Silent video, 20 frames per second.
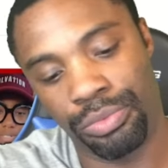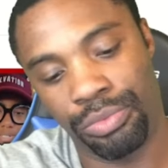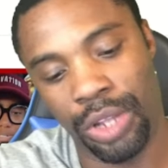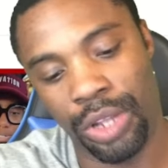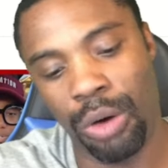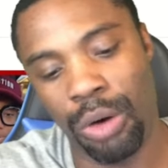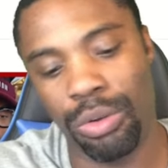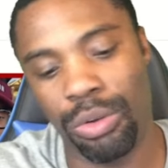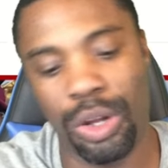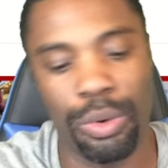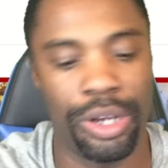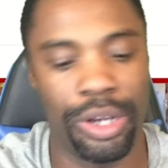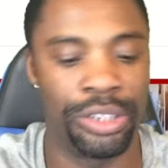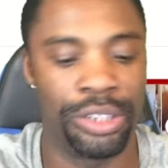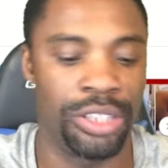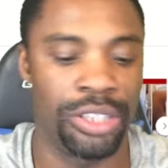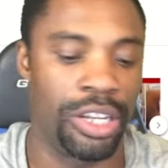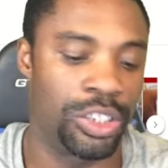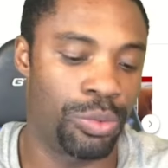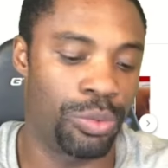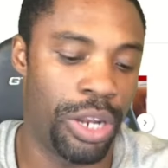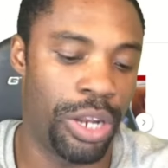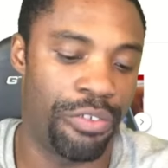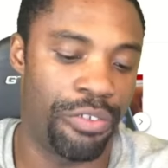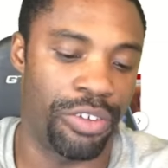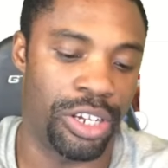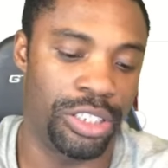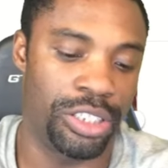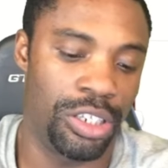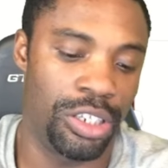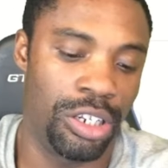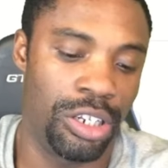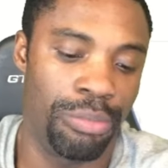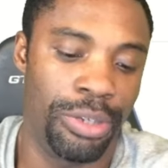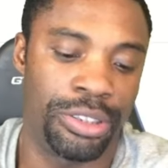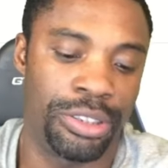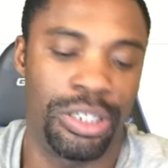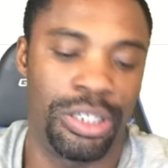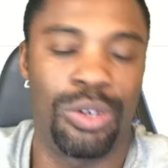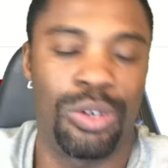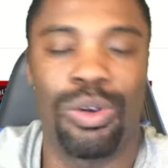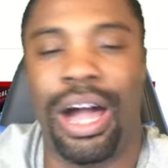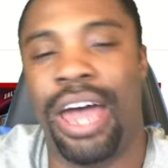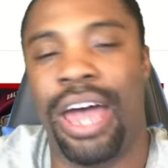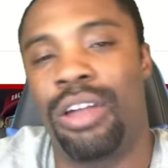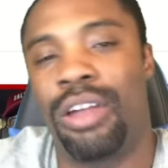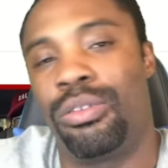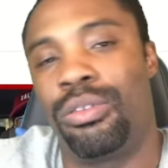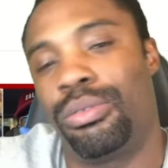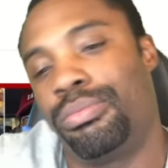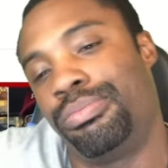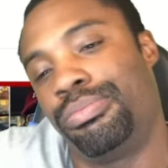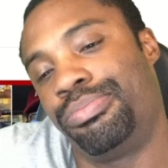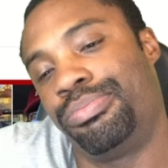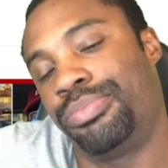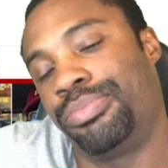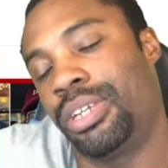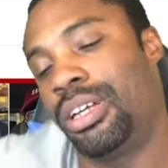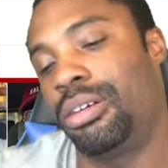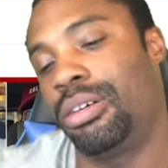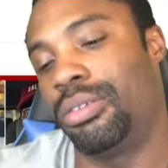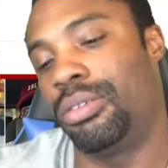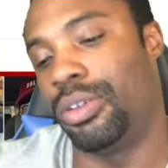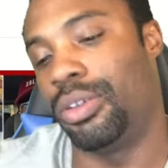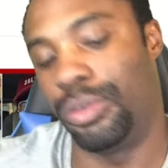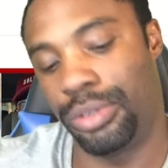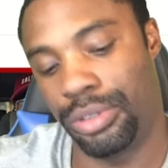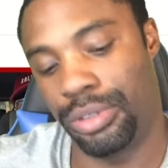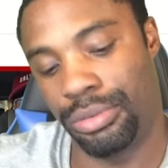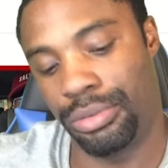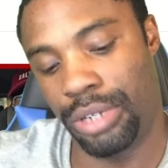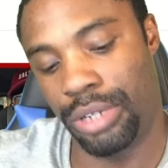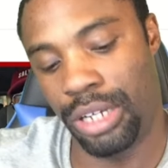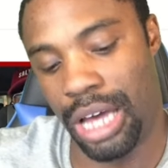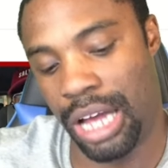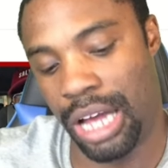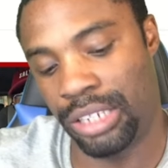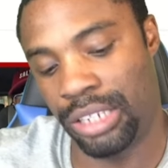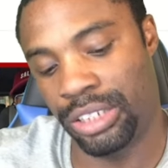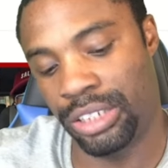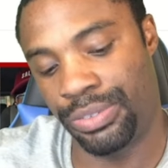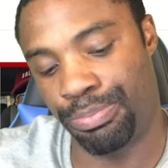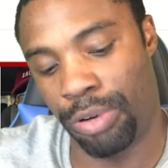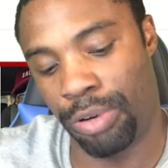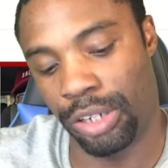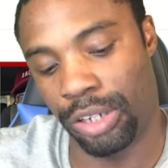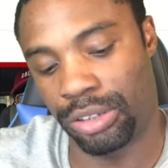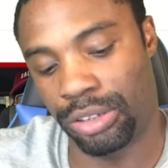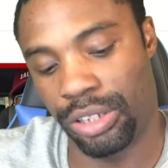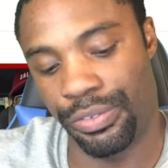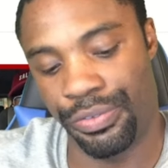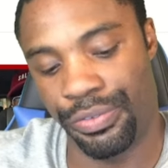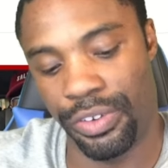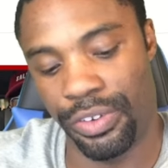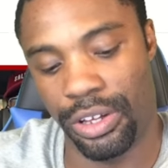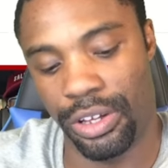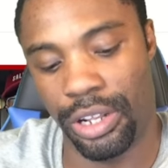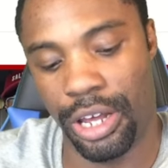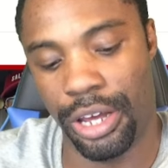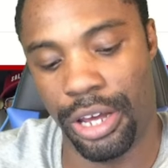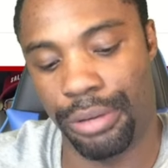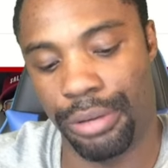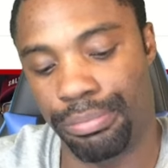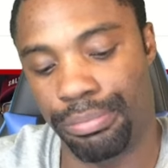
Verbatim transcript: Don't lower your standards, whatever. Continue to be single. I don't know. I just personally feel like,